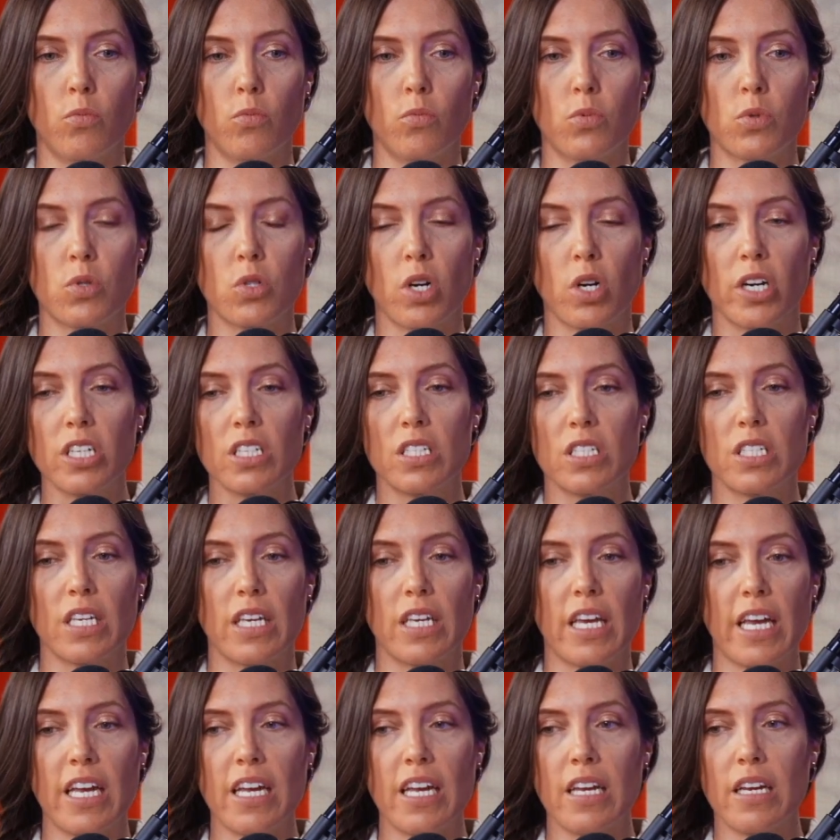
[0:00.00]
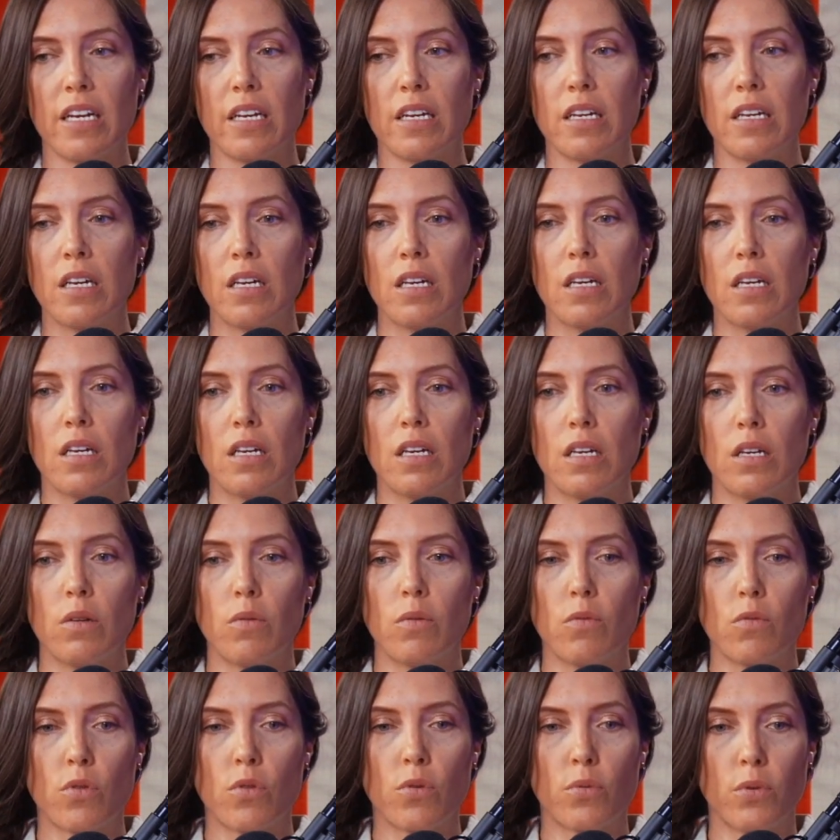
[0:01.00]
started to gain,
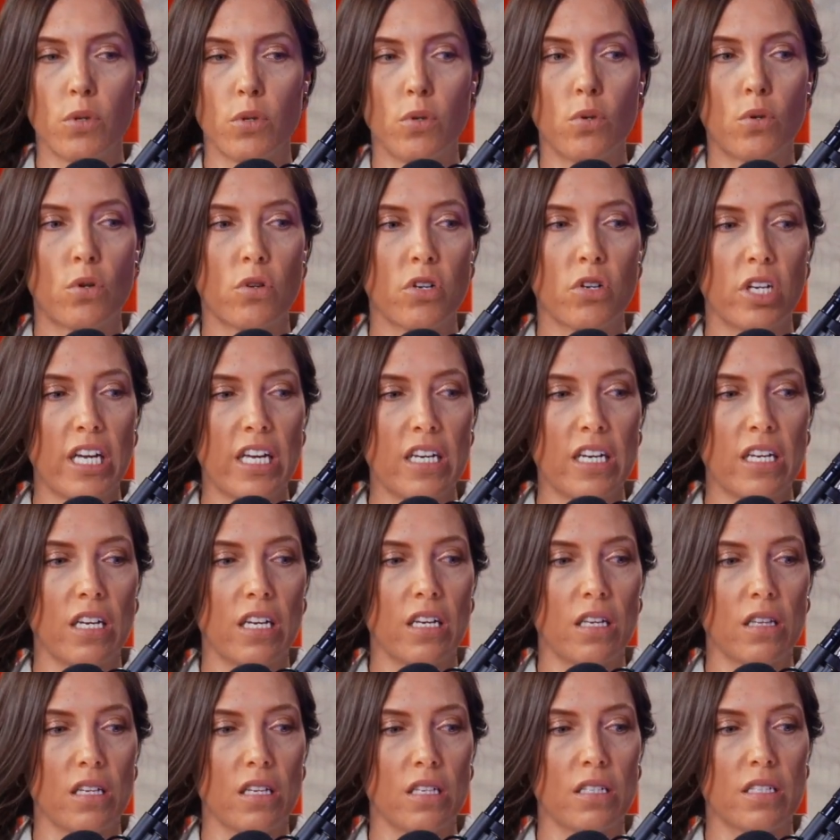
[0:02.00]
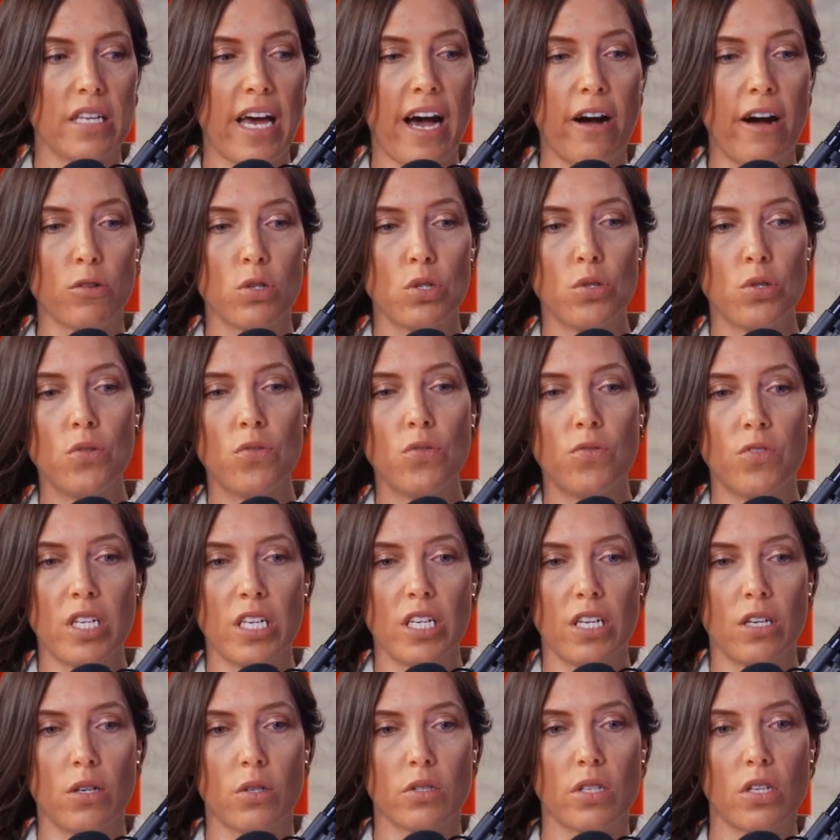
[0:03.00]
through creating these how-to
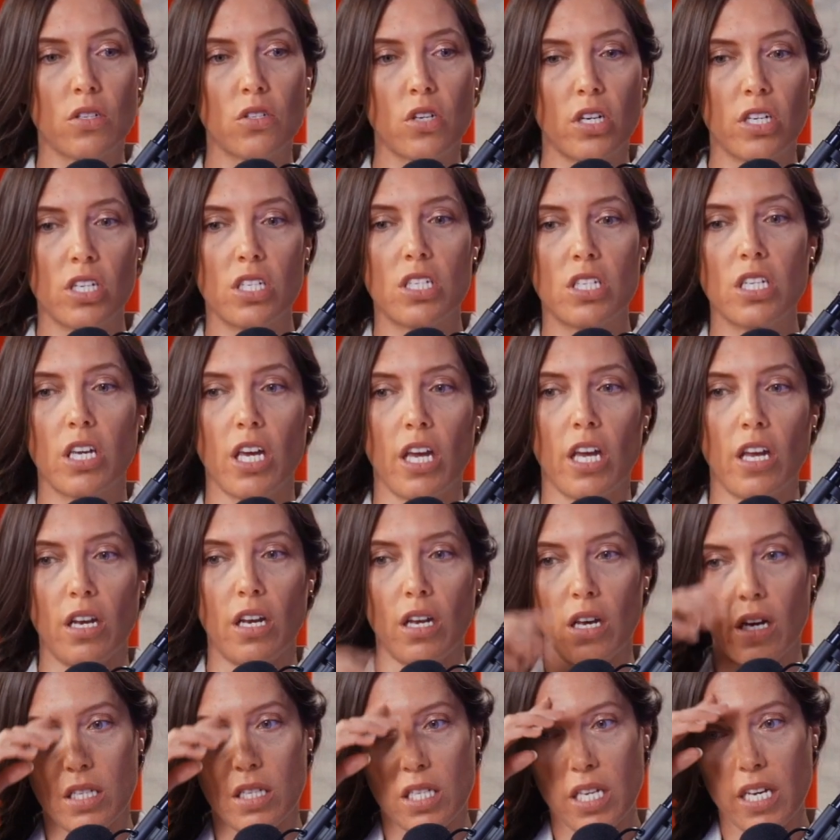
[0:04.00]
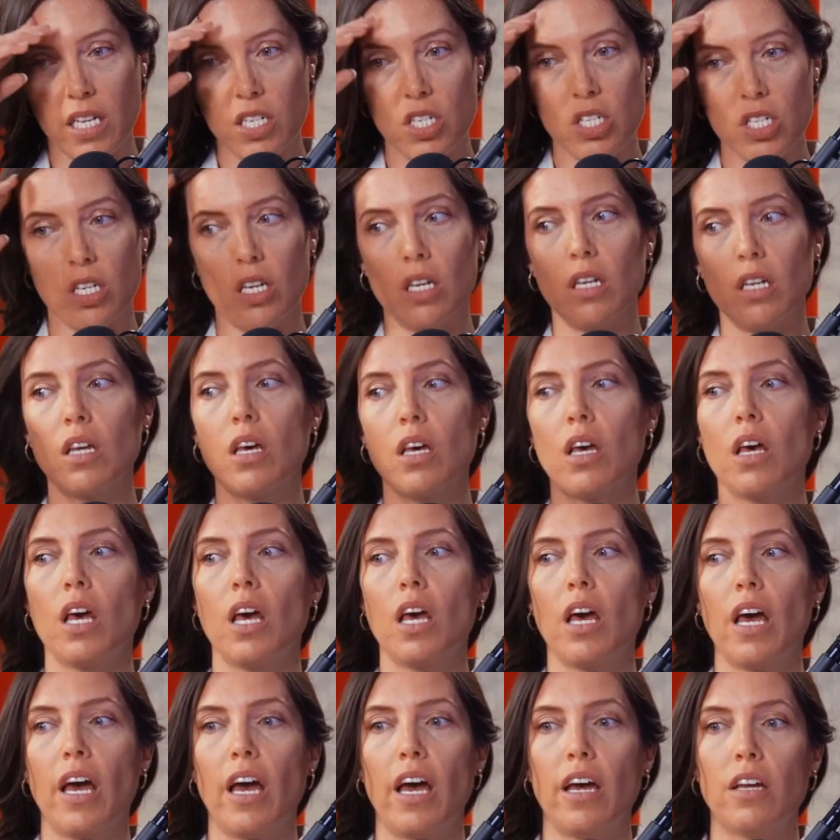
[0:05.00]
videos, I started to gain attention.
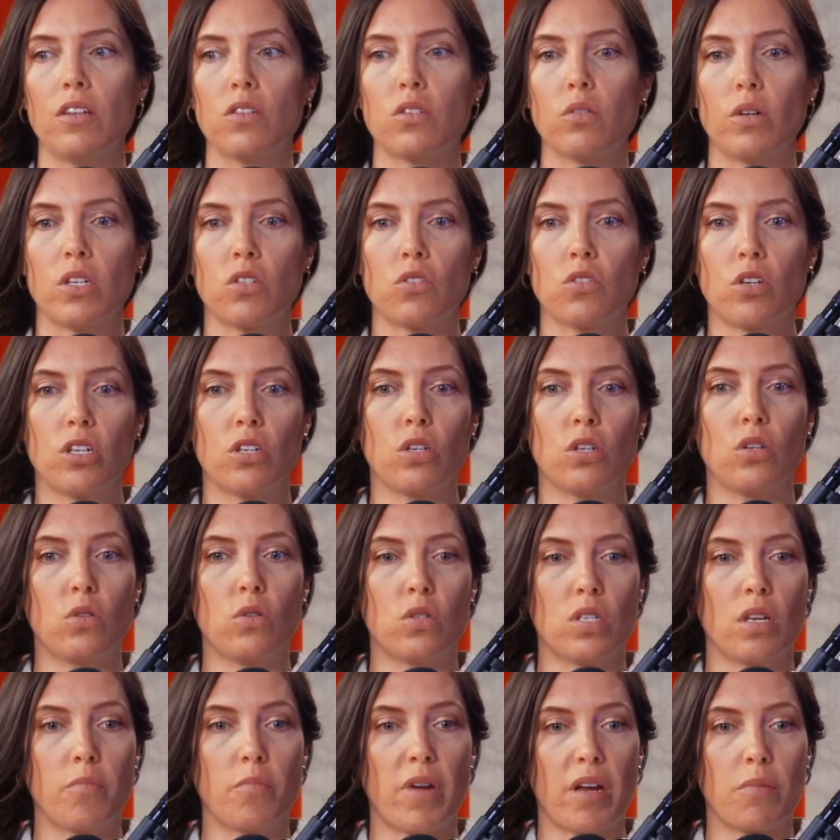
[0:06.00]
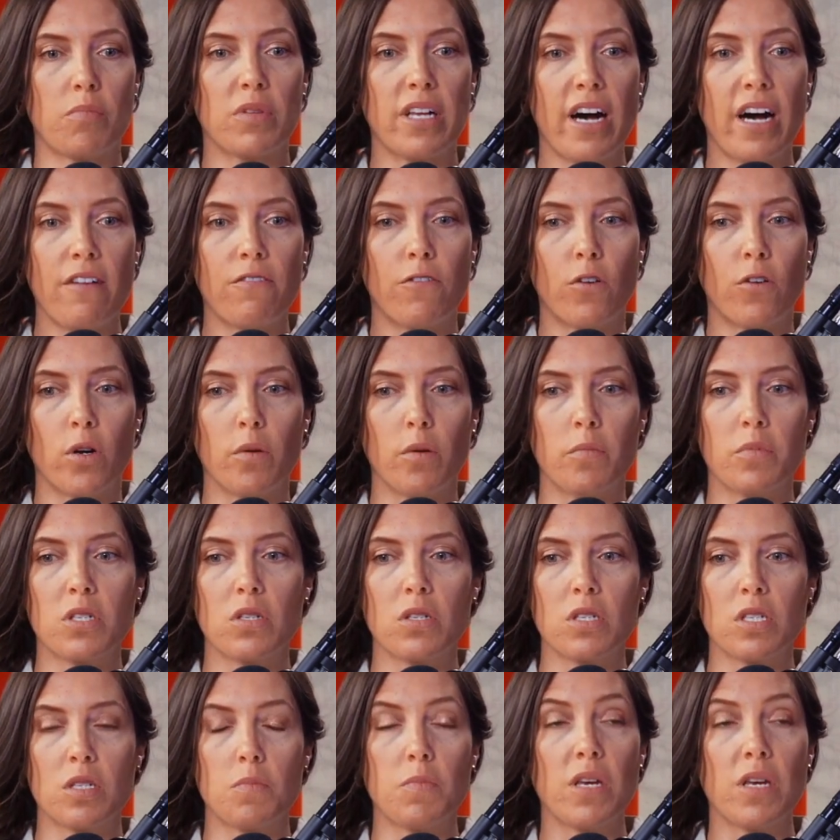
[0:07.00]
And so I started using my platform to
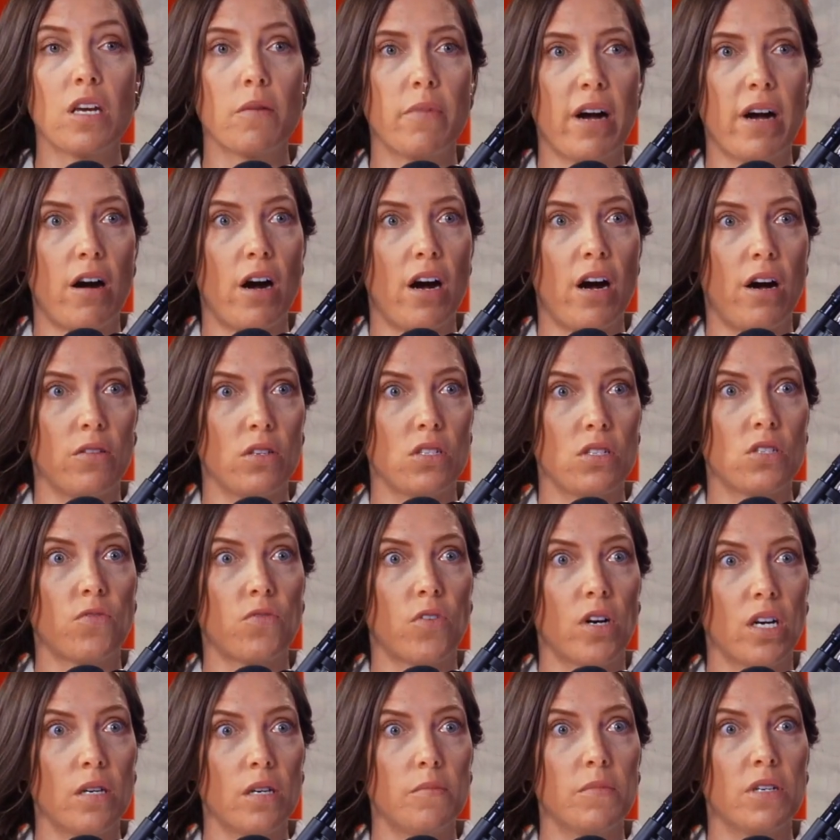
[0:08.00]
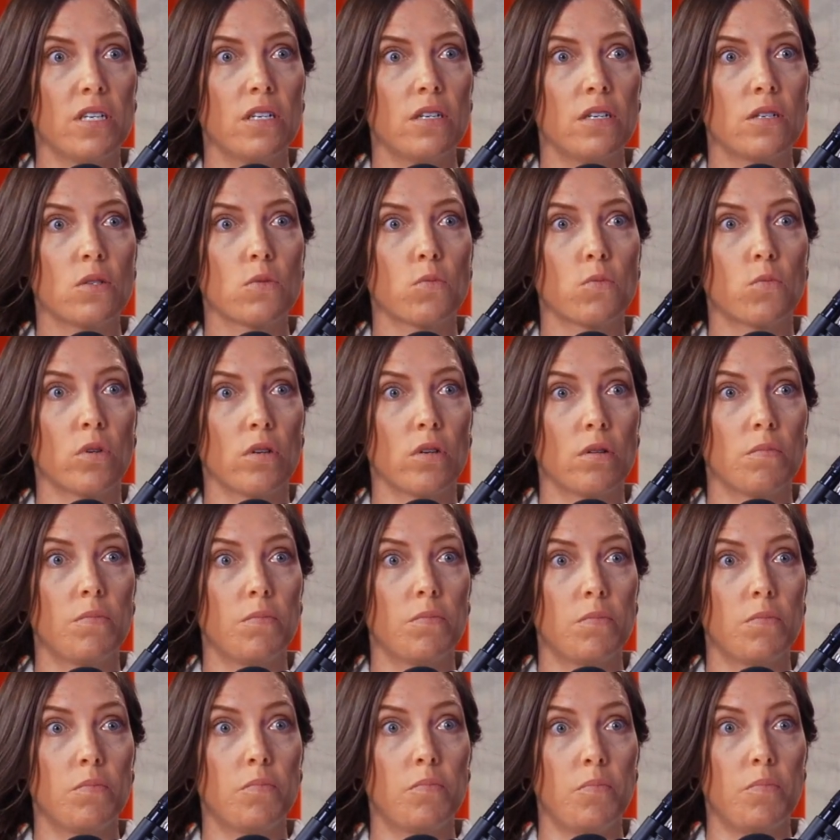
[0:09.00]
speak about how these farmers were
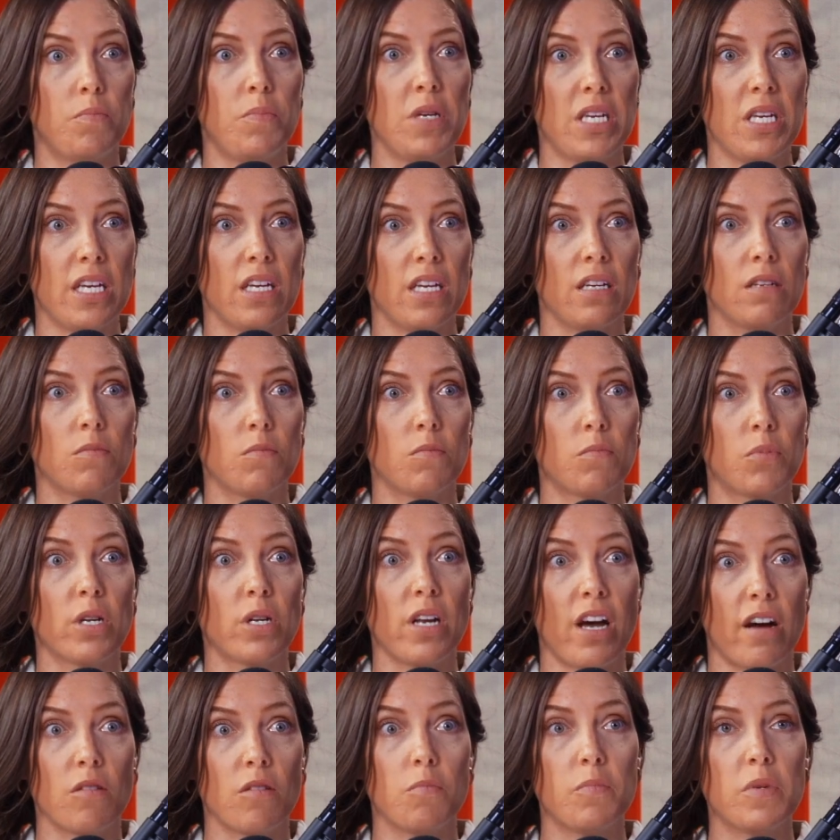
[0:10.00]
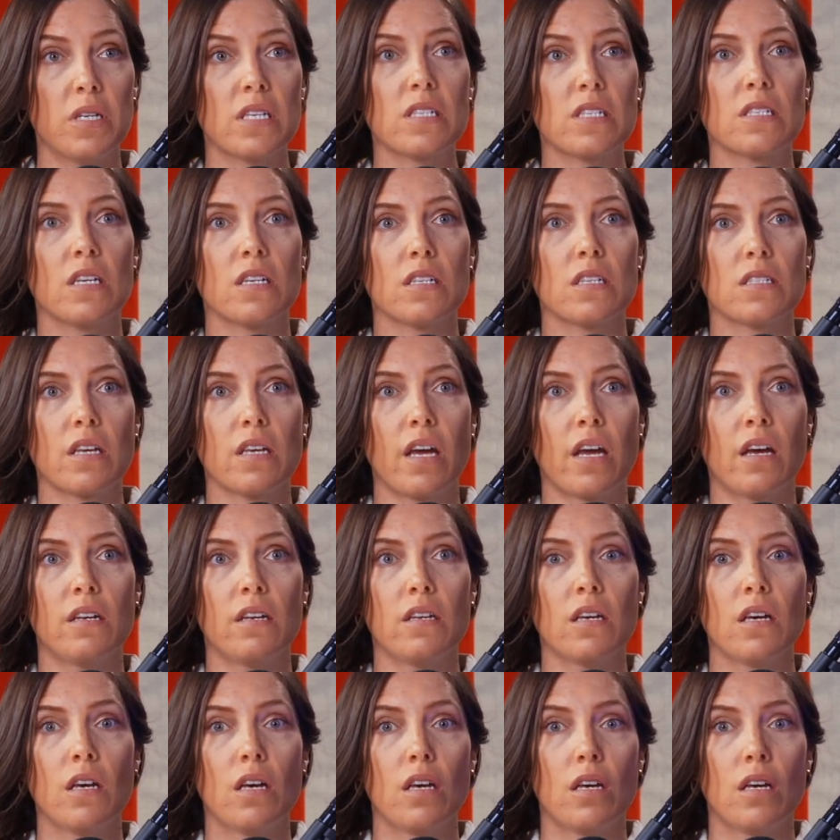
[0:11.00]
being put out of business. And